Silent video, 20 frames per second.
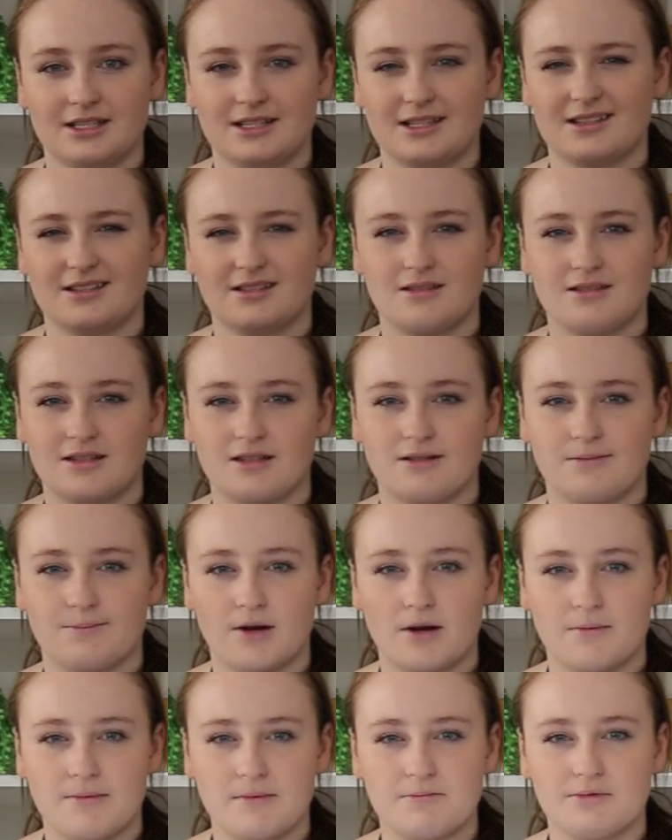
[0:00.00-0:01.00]
This isn't the
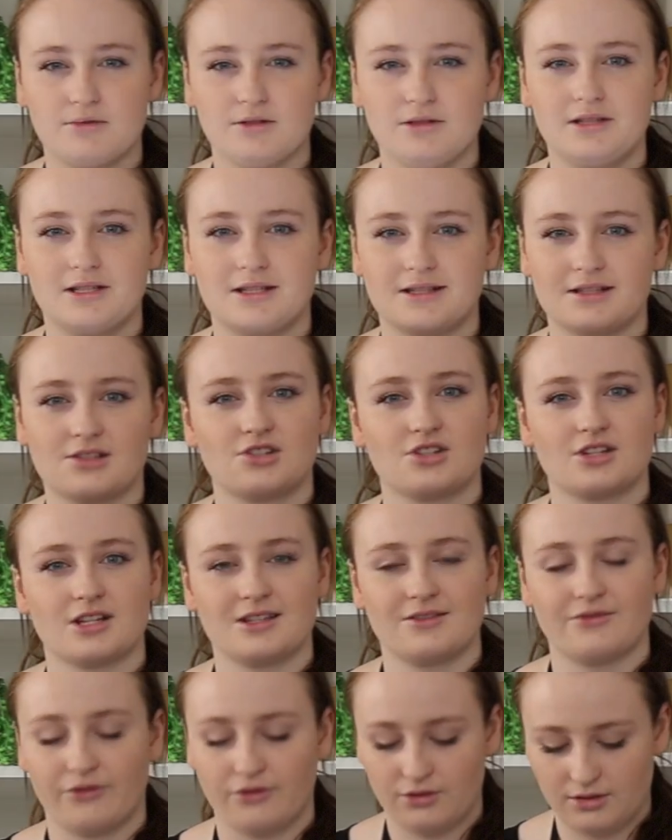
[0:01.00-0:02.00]
proper board, this is
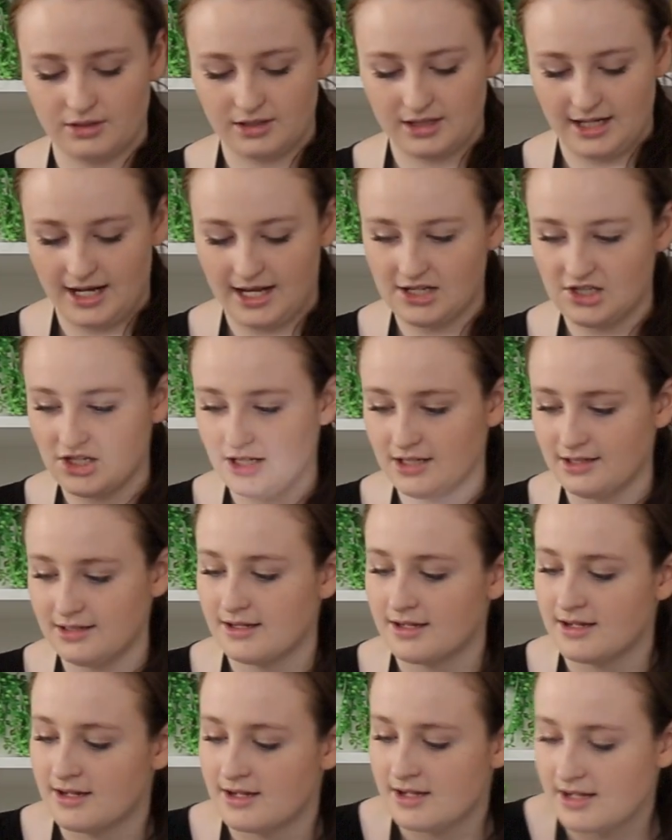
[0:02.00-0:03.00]
just for ganaching.
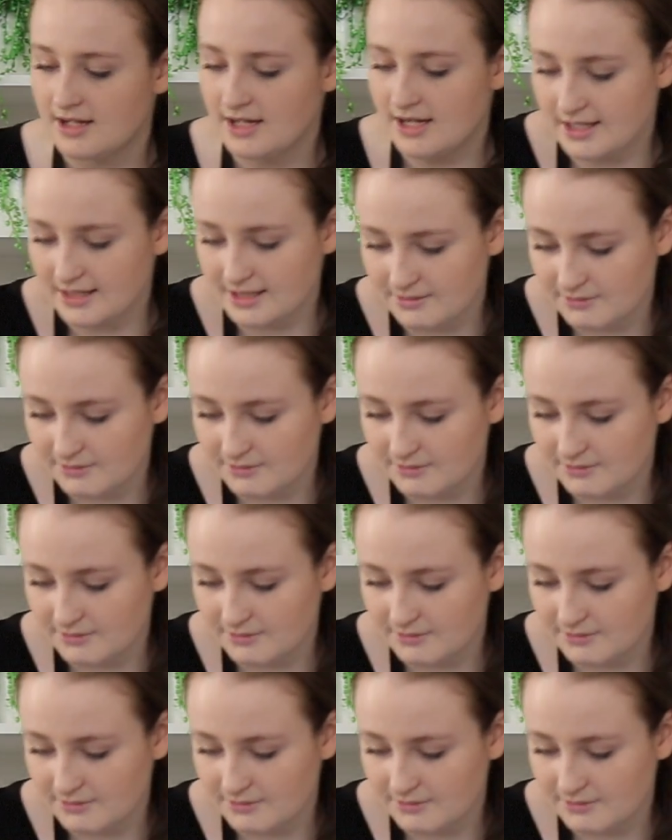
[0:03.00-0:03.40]
And